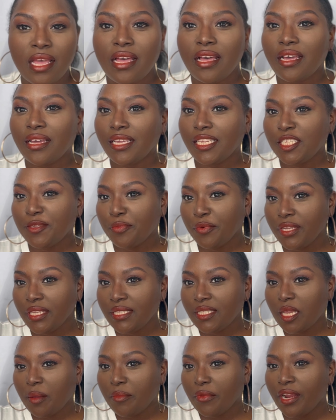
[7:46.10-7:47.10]
A good spring,
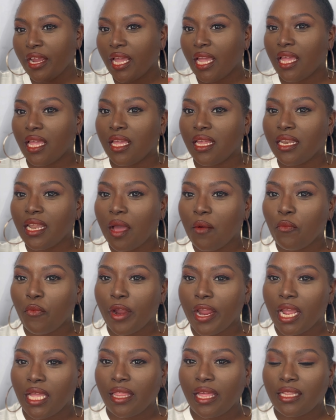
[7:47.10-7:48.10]
summer, and I'm
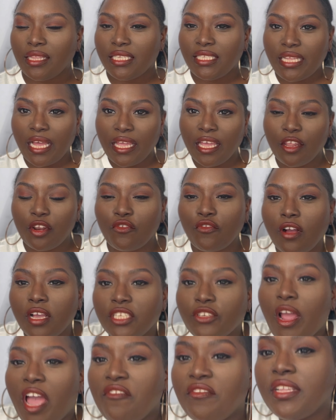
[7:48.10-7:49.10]
wearing like this Diana Ross
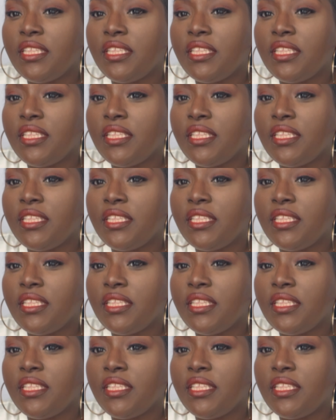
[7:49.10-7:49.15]
graphic